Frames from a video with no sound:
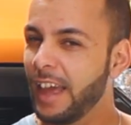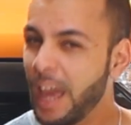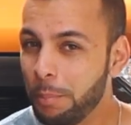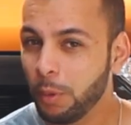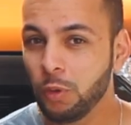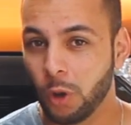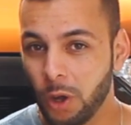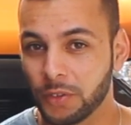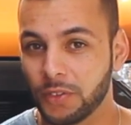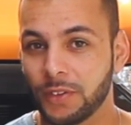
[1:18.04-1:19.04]
Apple
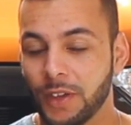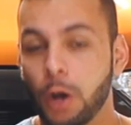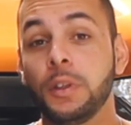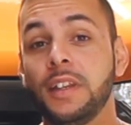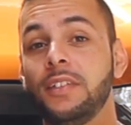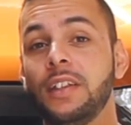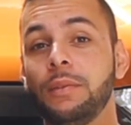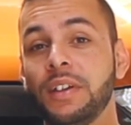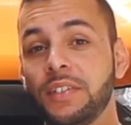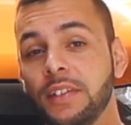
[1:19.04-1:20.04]
lost, only
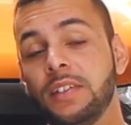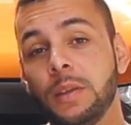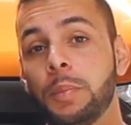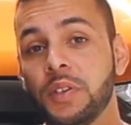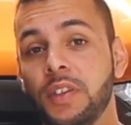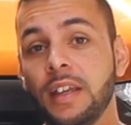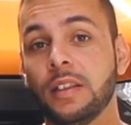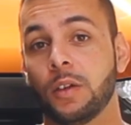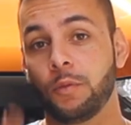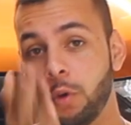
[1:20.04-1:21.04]
receiving
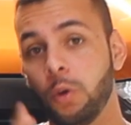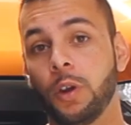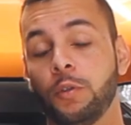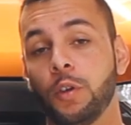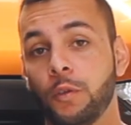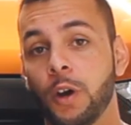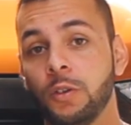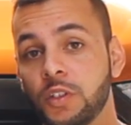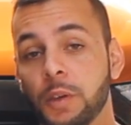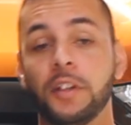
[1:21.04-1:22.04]
16% of all of your
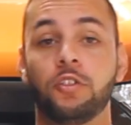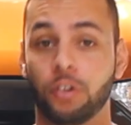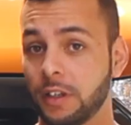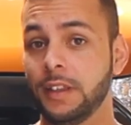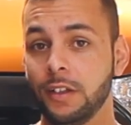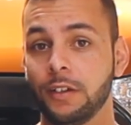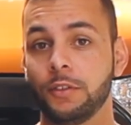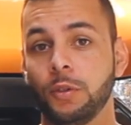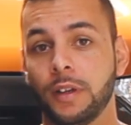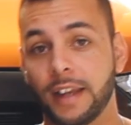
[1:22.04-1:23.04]
votes, so majority
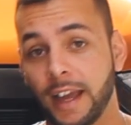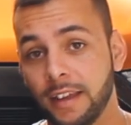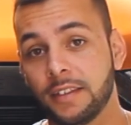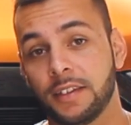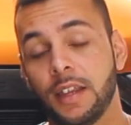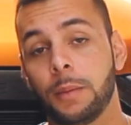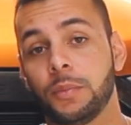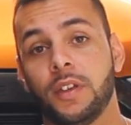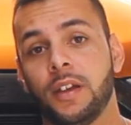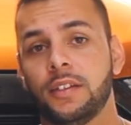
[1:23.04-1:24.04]
of you like the
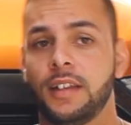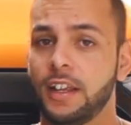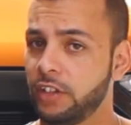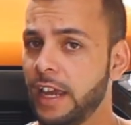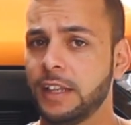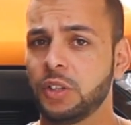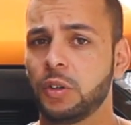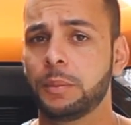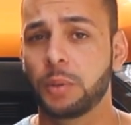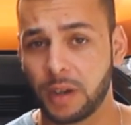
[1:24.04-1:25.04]

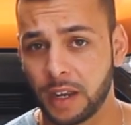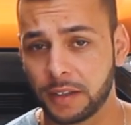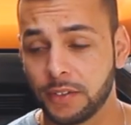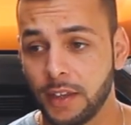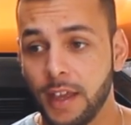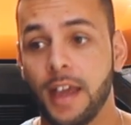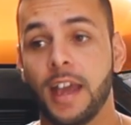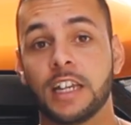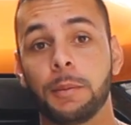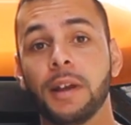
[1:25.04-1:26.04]
Samsung/Android products.
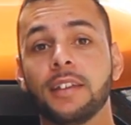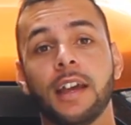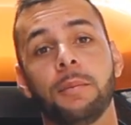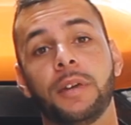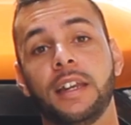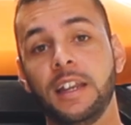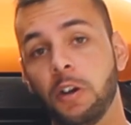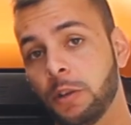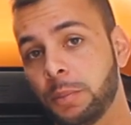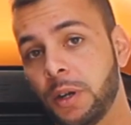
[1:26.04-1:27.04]
And I must say I'm really
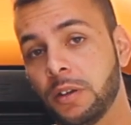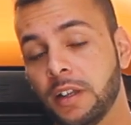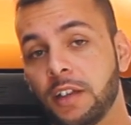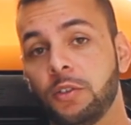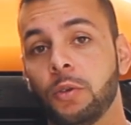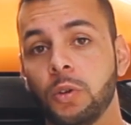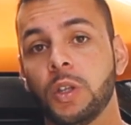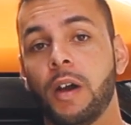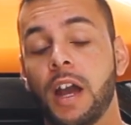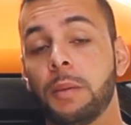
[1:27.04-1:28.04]
heartbroken. As you all
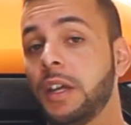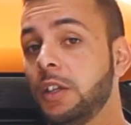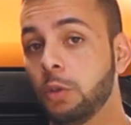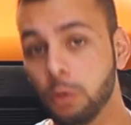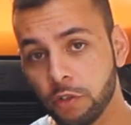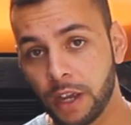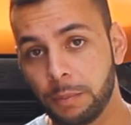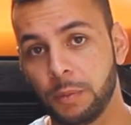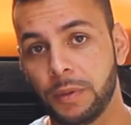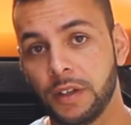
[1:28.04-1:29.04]
know, I am a huge
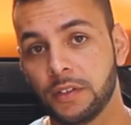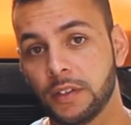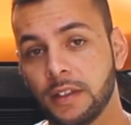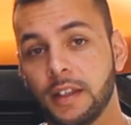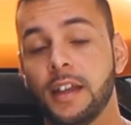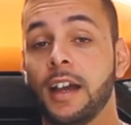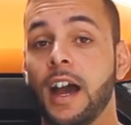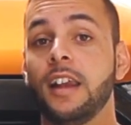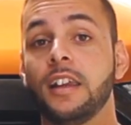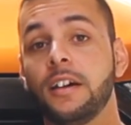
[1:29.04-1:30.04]
Apple person.
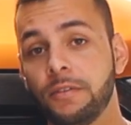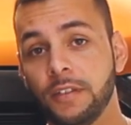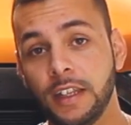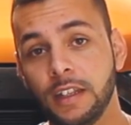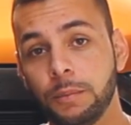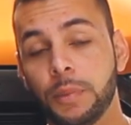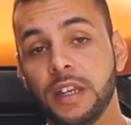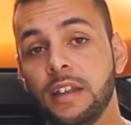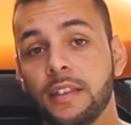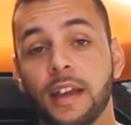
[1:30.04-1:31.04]
I live, eat,
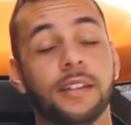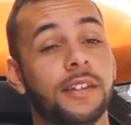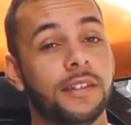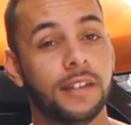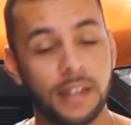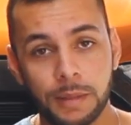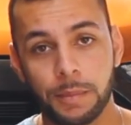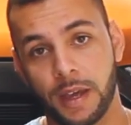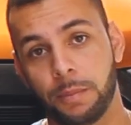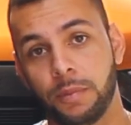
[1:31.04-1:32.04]
breathe and
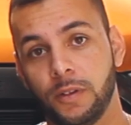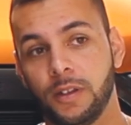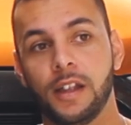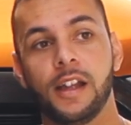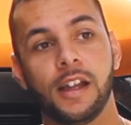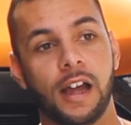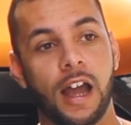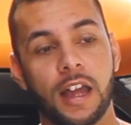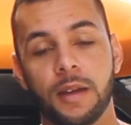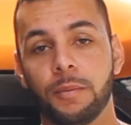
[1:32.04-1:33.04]
sleep Apple.
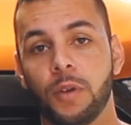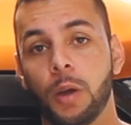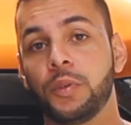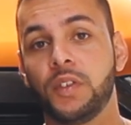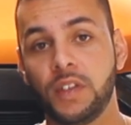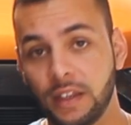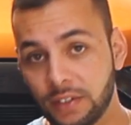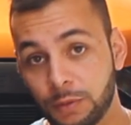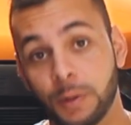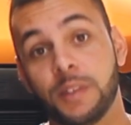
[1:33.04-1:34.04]
I am
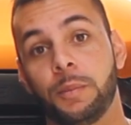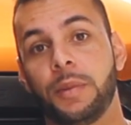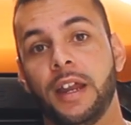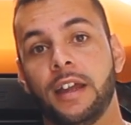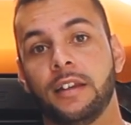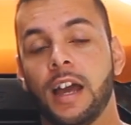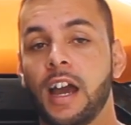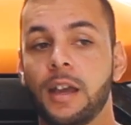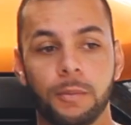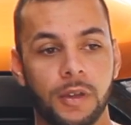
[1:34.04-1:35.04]
obsessed with the brand.
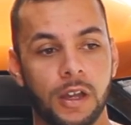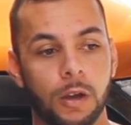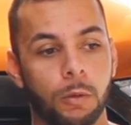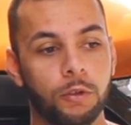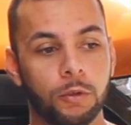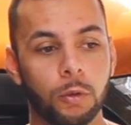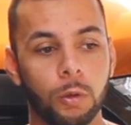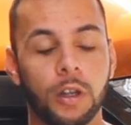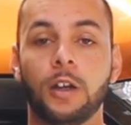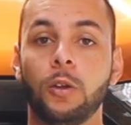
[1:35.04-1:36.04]
I am what you
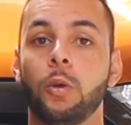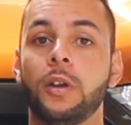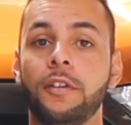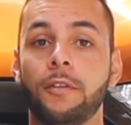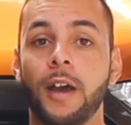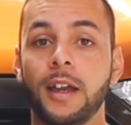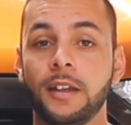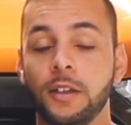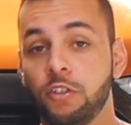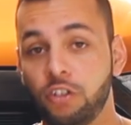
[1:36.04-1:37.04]
call a
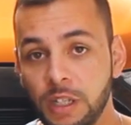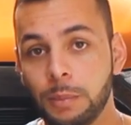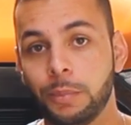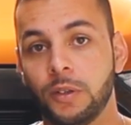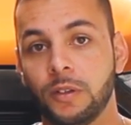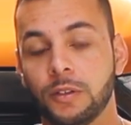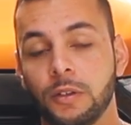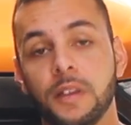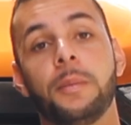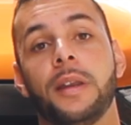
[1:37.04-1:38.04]
glorified sheeple
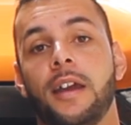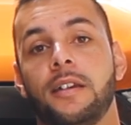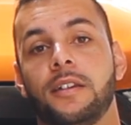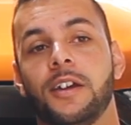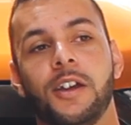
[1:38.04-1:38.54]
to the brand.